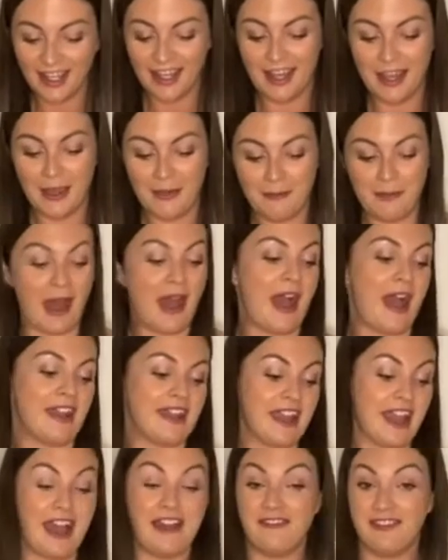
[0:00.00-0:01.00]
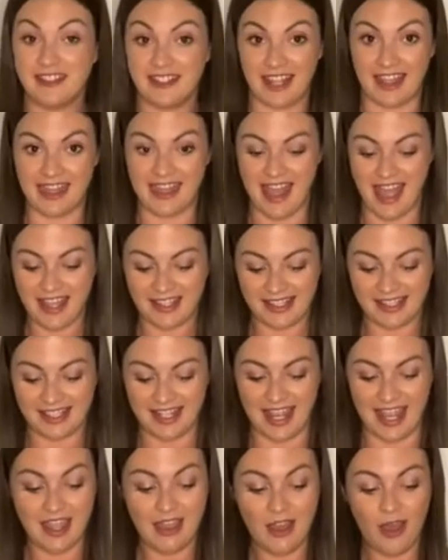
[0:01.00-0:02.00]
but I haven't done that
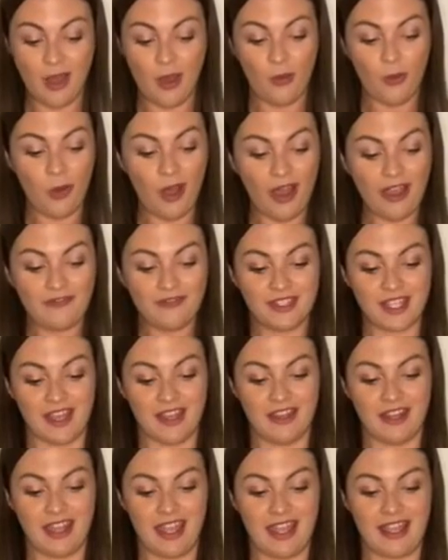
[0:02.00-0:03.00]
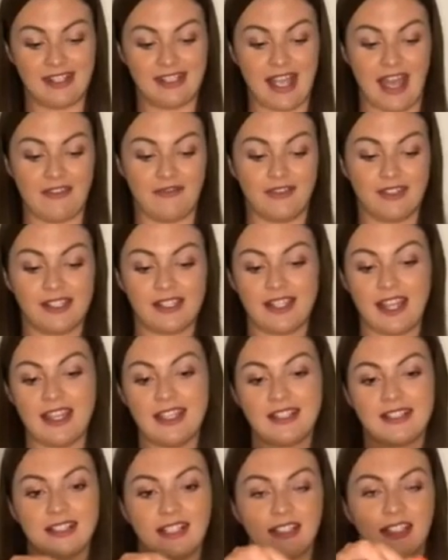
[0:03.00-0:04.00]
today. What I've done is I've
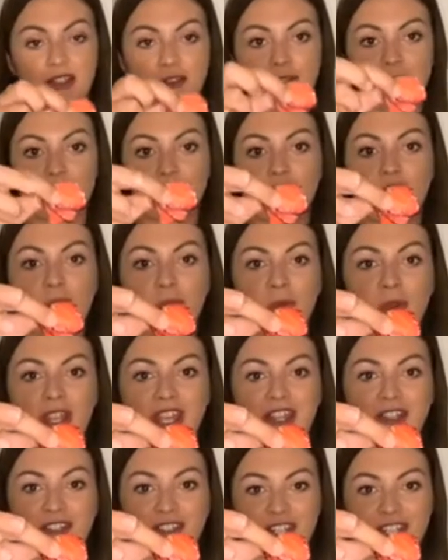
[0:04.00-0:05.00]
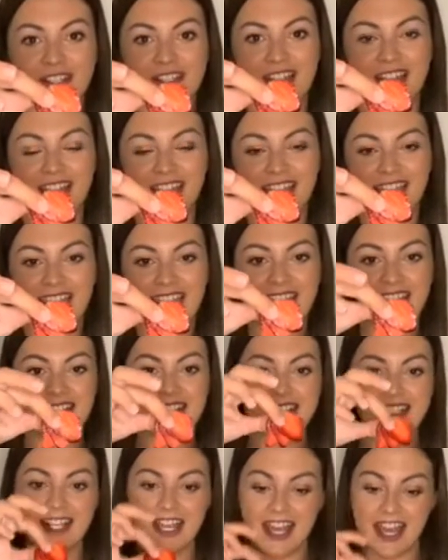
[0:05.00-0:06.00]
sliced a little strawberry just like
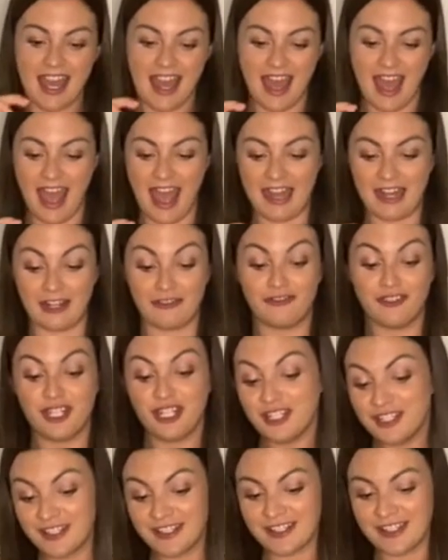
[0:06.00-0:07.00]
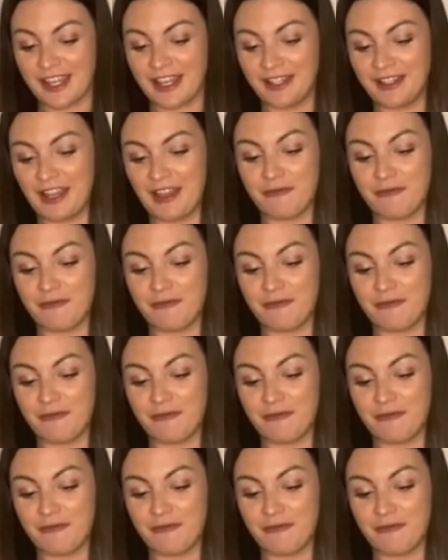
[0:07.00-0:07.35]
this, and I've cheated slightly.